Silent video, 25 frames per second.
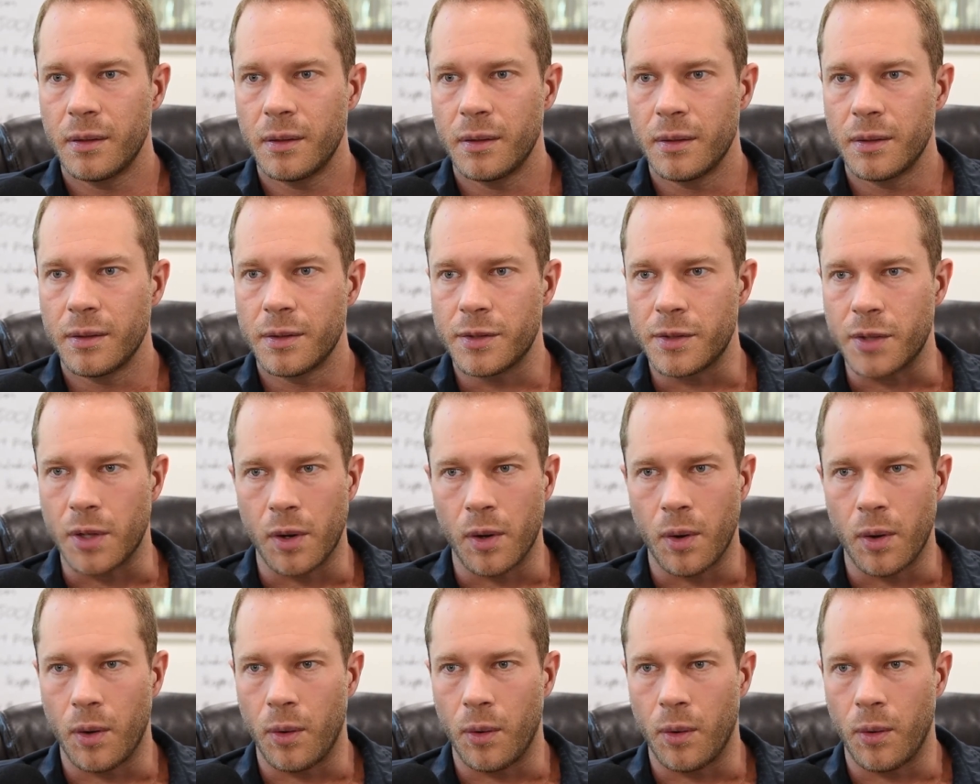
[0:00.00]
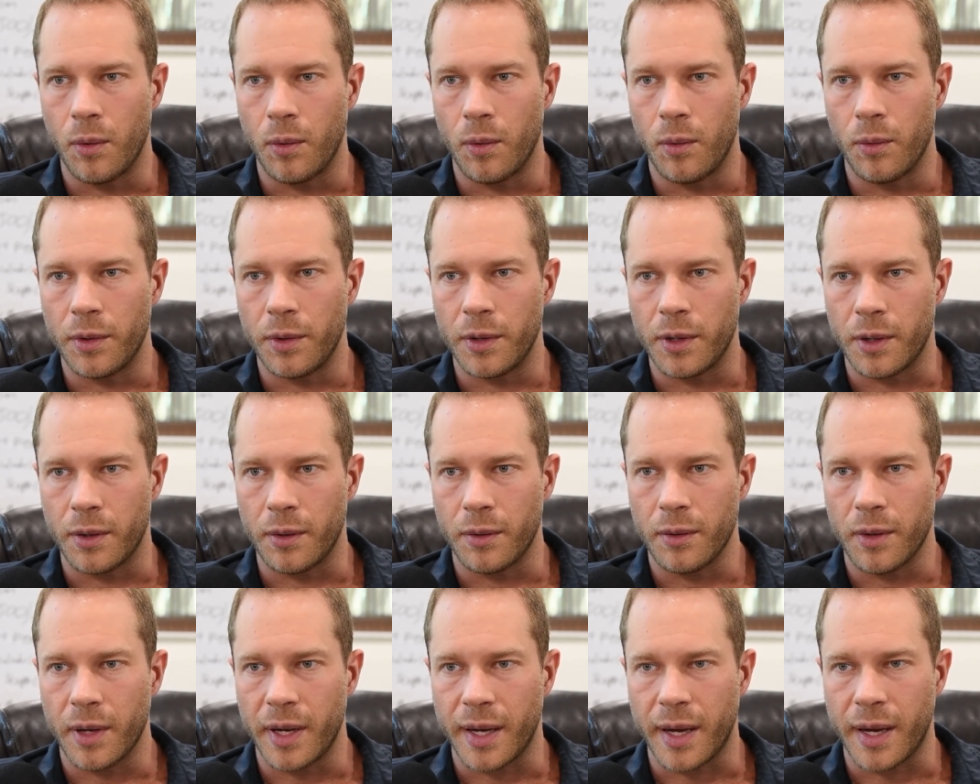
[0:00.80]
So, you
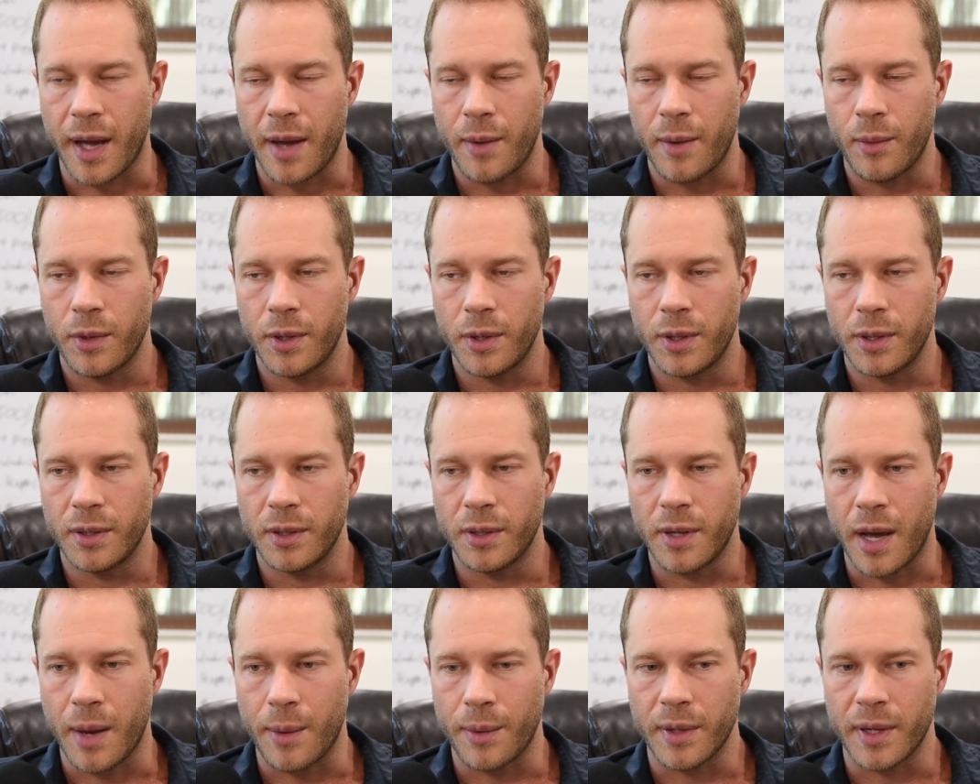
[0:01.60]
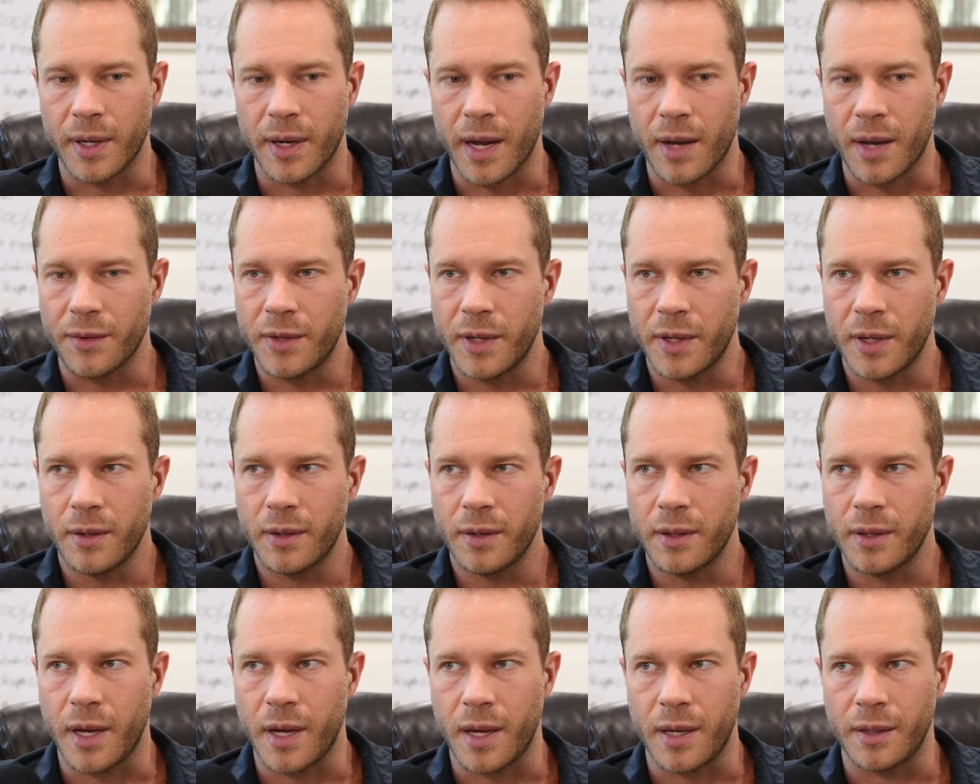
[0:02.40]
know, like I would I would get out
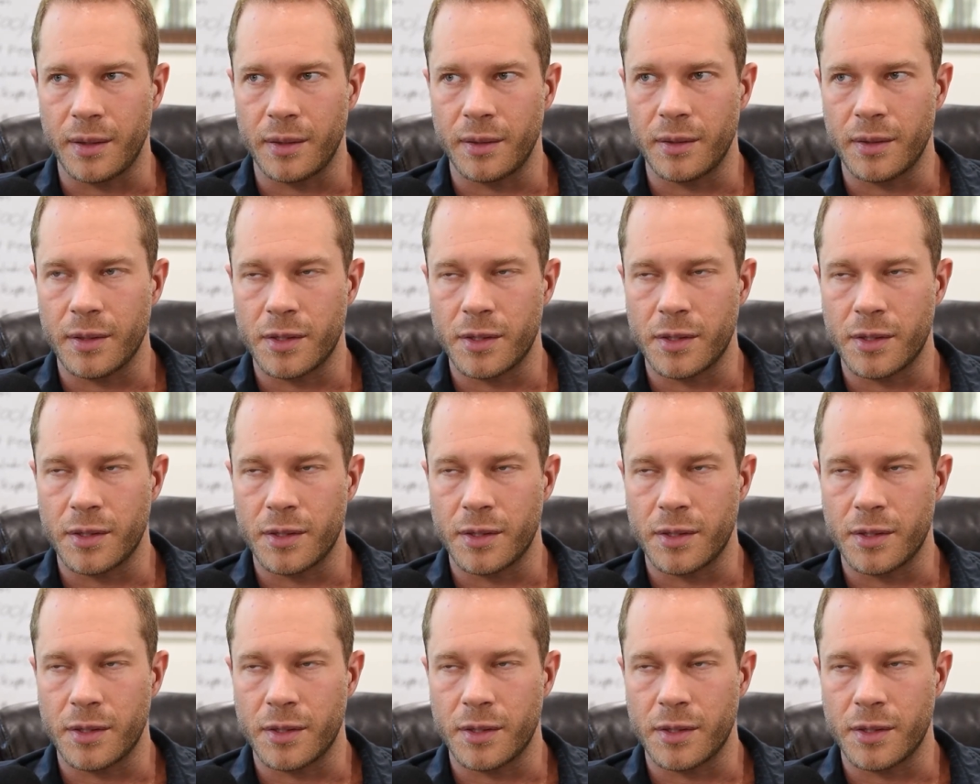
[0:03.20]
there and, and